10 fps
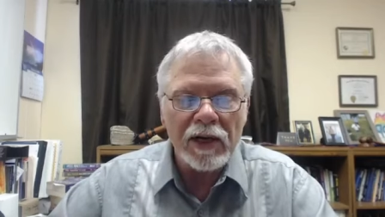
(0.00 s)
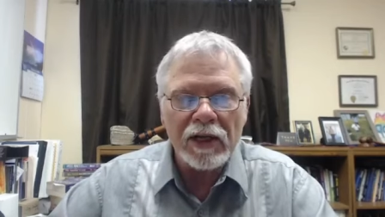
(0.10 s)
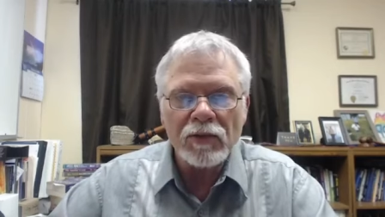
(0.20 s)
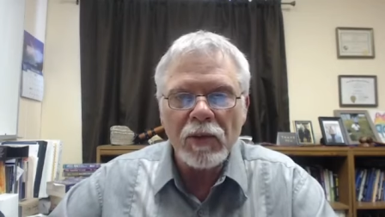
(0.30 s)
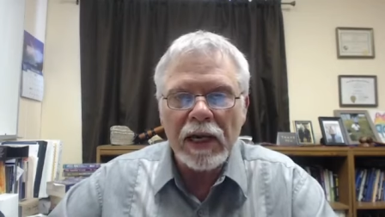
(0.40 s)

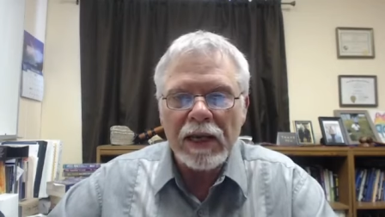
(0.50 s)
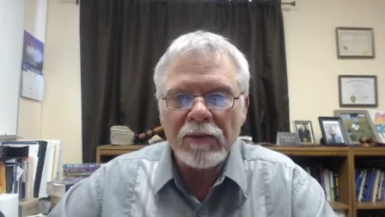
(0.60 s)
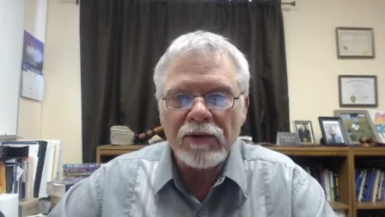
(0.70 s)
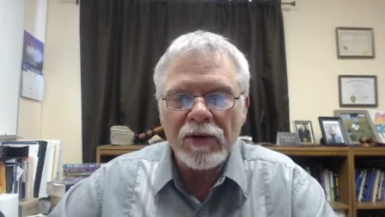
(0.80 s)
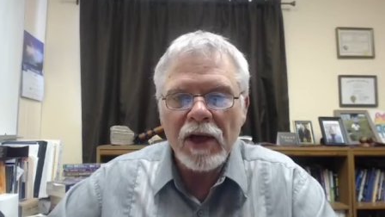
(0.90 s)
That's why he
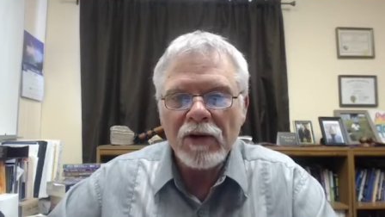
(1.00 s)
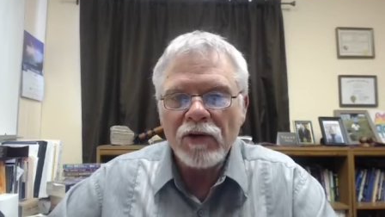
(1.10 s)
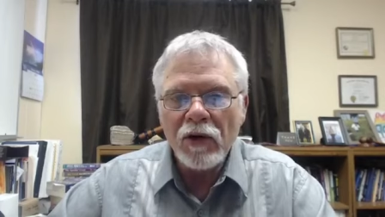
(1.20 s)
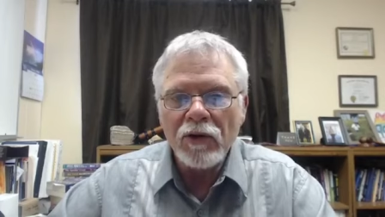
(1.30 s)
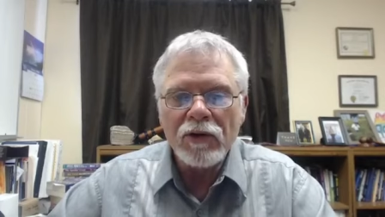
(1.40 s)
was
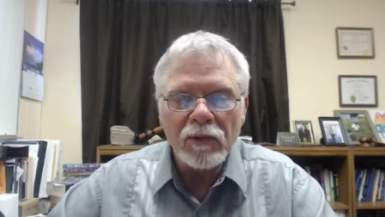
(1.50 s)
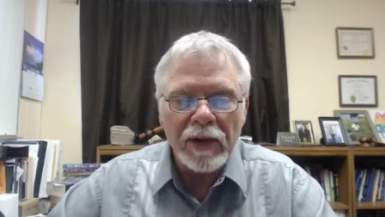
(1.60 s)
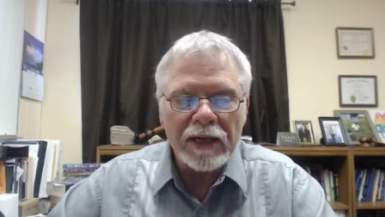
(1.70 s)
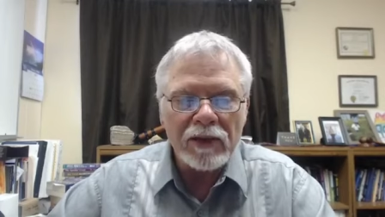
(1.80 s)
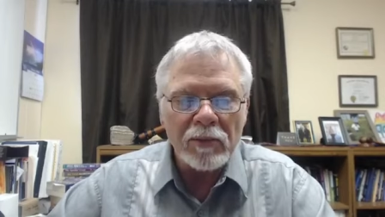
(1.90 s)
told to
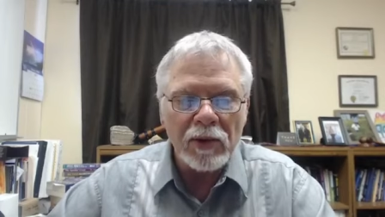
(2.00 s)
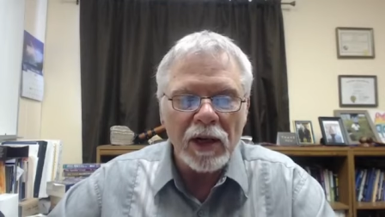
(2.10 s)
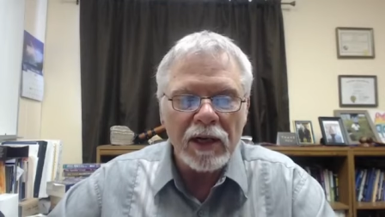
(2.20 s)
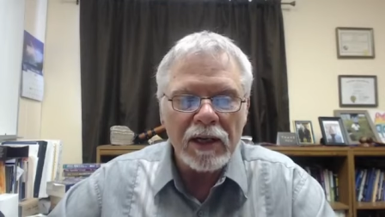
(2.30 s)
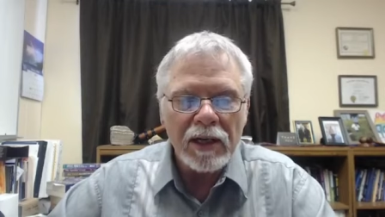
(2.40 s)
write the
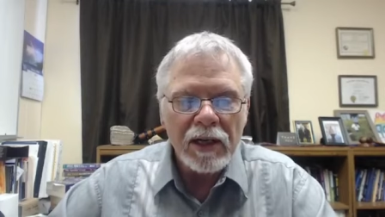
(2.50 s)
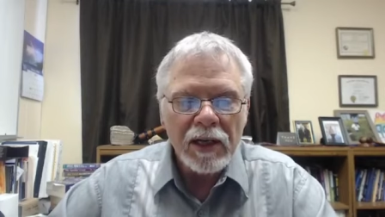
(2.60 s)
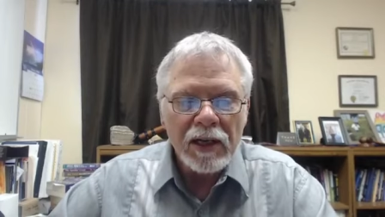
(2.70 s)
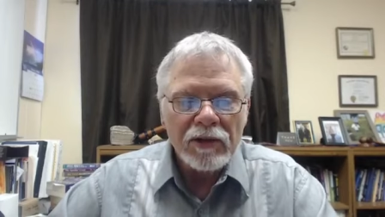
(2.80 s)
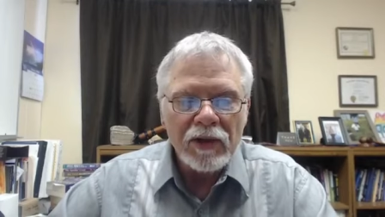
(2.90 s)
book.
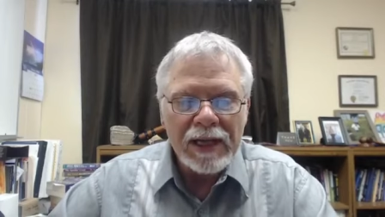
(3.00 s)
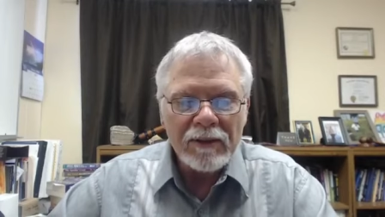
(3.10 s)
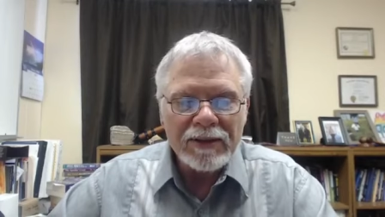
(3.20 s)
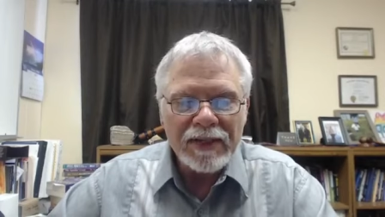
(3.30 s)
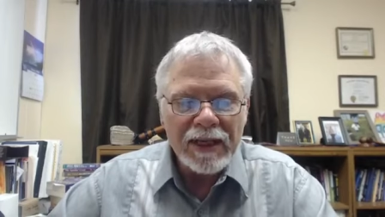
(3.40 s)
So he
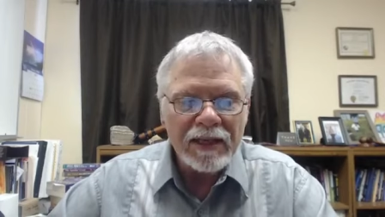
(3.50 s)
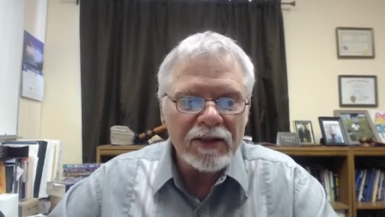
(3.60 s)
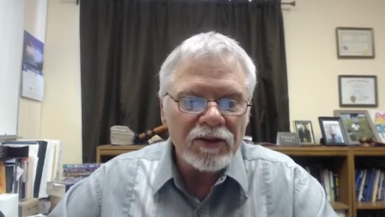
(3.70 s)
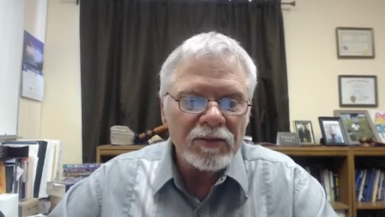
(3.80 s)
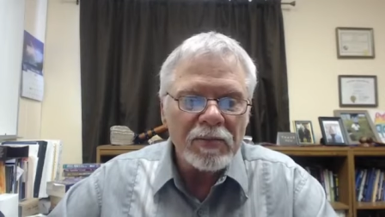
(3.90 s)
was in
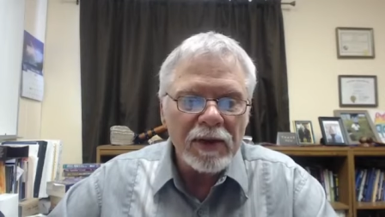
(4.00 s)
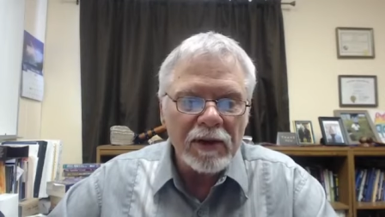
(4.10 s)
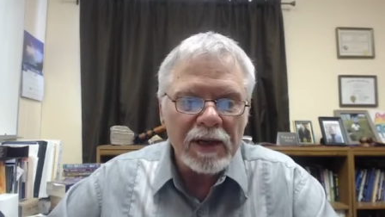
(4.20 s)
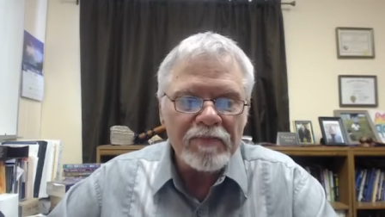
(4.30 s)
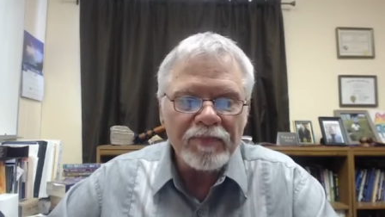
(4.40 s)
the
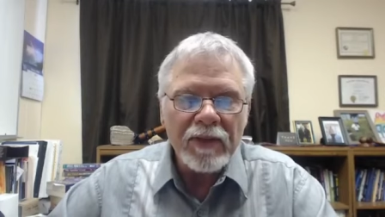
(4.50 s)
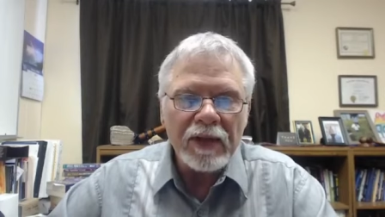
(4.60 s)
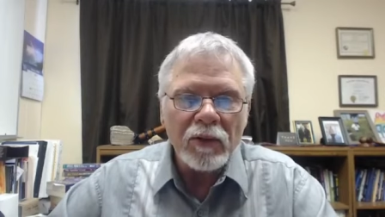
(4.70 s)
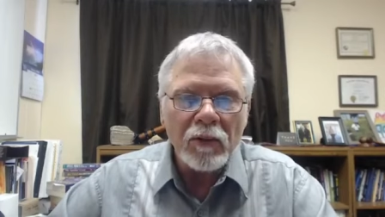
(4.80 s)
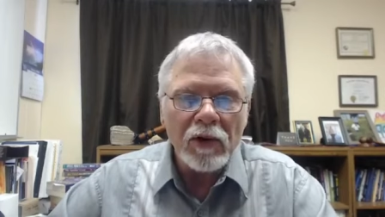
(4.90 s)
spirit
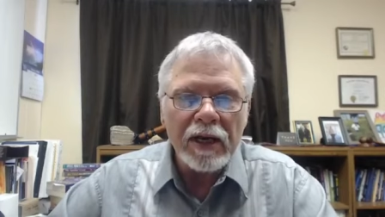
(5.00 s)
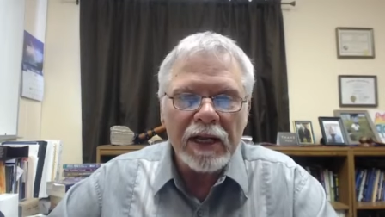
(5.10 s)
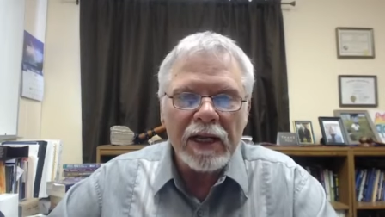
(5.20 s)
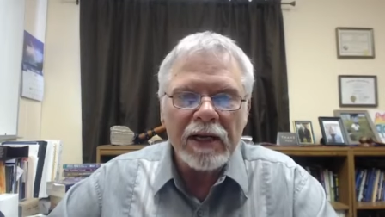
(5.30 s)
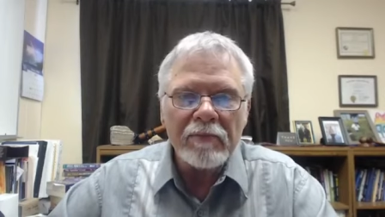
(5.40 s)
the word
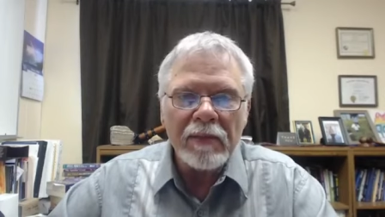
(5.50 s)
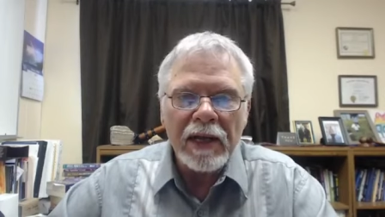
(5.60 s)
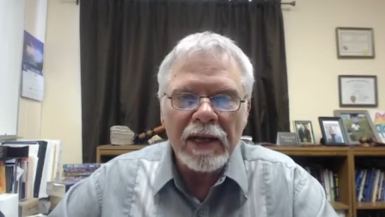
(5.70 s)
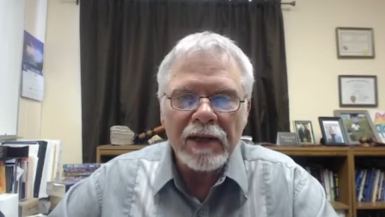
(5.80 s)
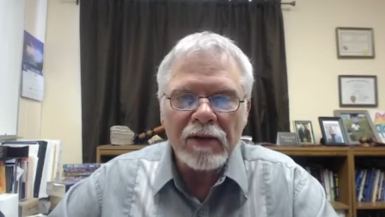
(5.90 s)
in
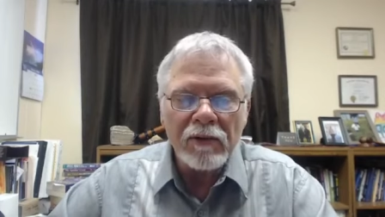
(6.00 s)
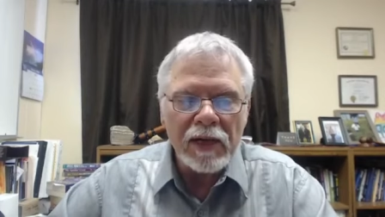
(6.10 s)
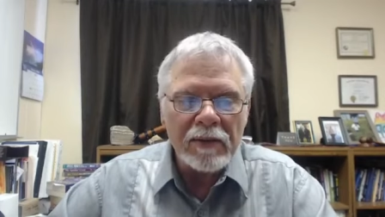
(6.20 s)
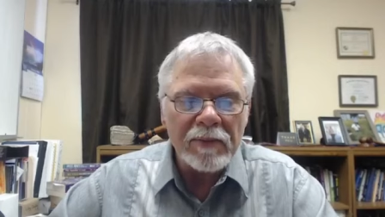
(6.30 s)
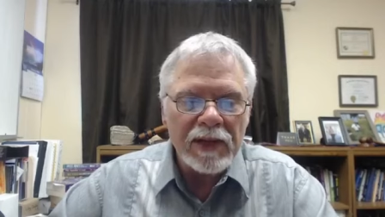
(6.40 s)
in the
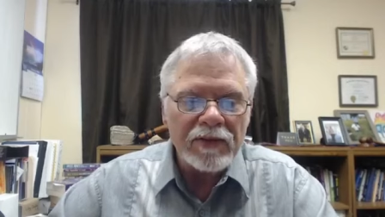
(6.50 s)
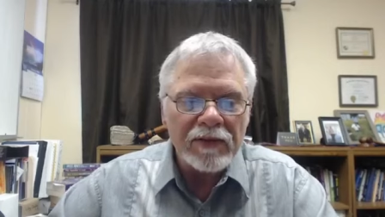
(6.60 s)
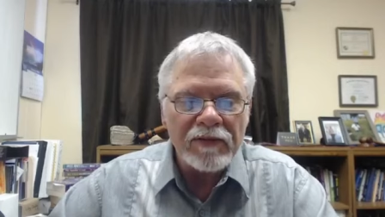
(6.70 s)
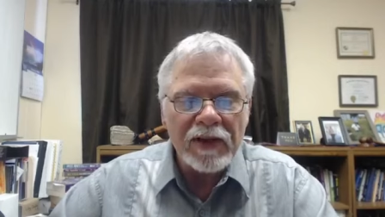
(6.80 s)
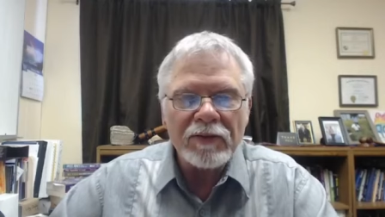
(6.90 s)
Greek means a
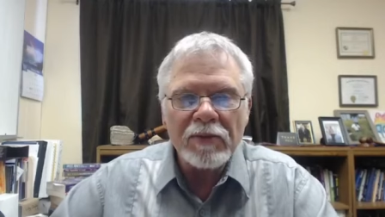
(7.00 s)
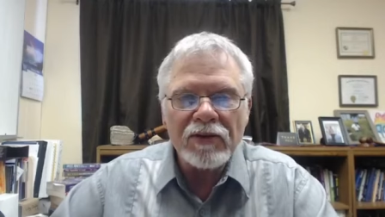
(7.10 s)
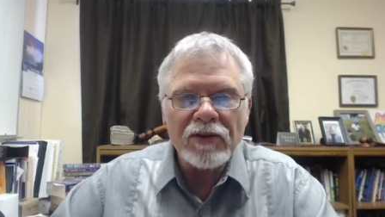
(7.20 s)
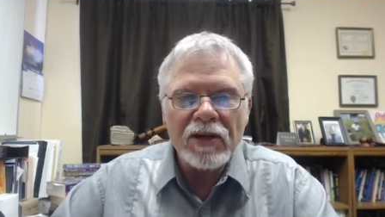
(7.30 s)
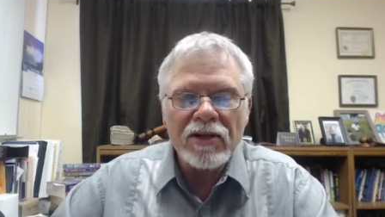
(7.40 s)
fixed
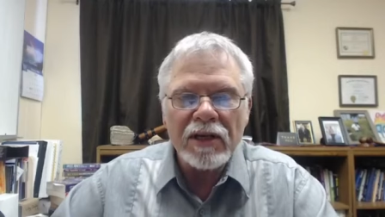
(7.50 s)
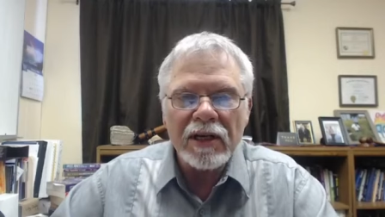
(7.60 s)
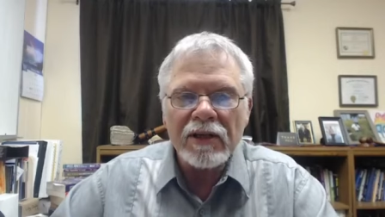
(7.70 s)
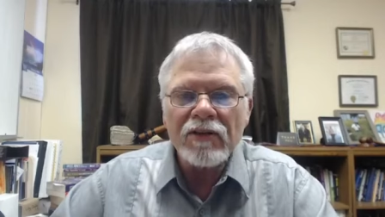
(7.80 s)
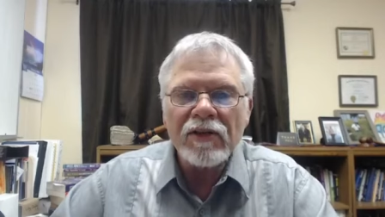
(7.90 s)

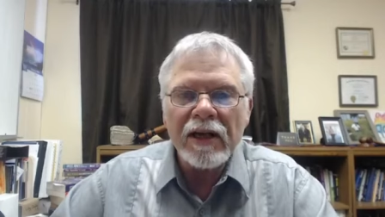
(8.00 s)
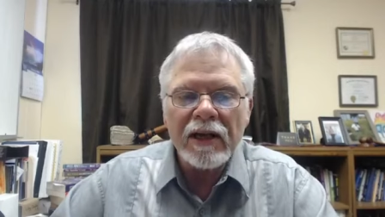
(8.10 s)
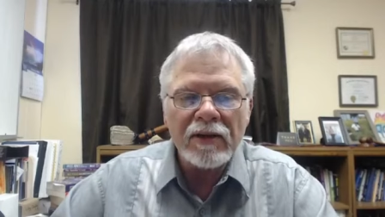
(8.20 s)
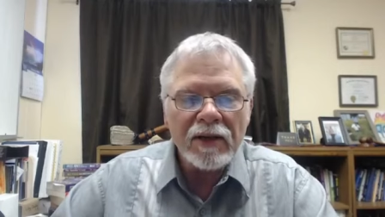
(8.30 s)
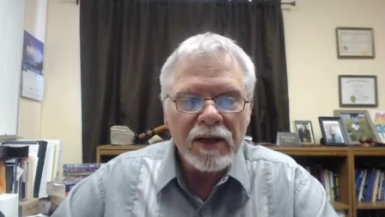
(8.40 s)
position in
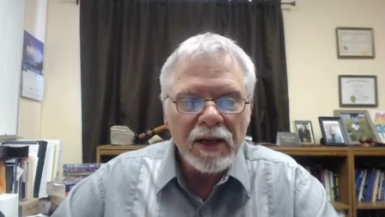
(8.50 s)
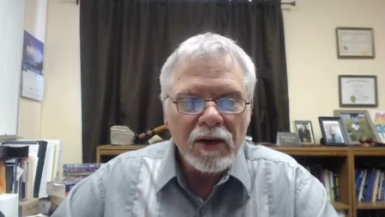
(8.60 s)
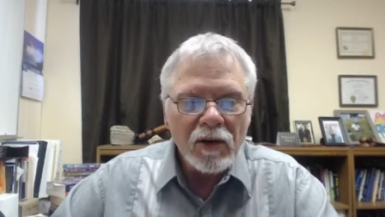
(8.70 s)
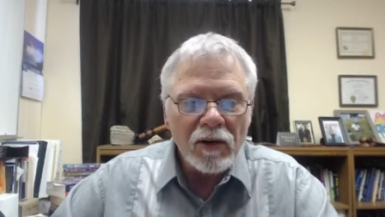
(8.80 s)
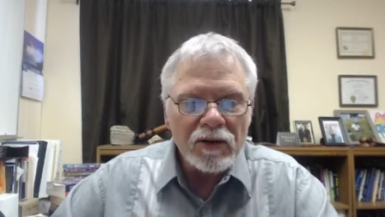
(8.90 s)
state
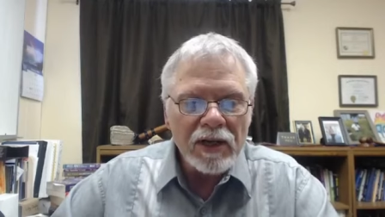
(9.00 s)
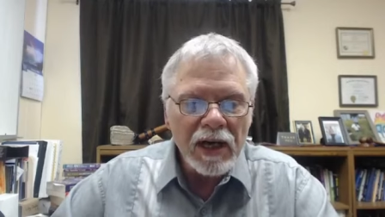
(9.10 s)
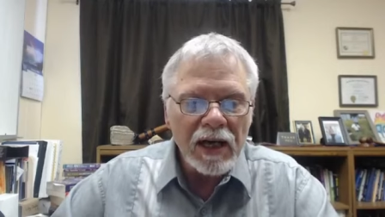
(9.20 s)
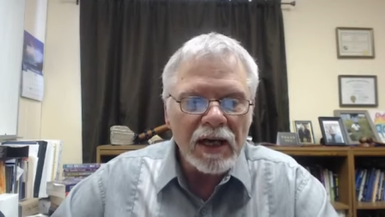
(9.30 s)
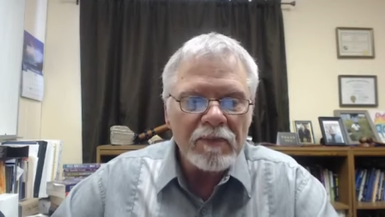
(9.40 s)
or
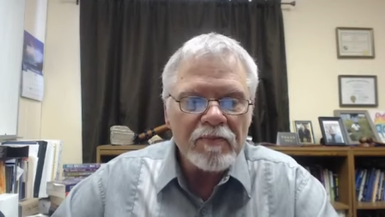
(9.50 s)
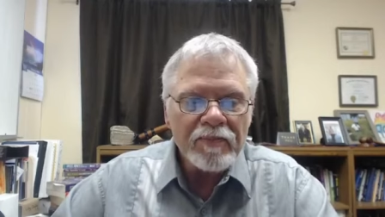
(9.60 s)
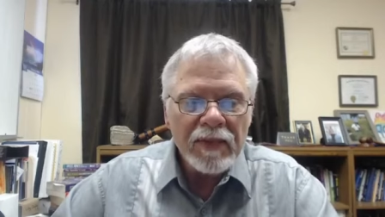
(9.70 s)
time.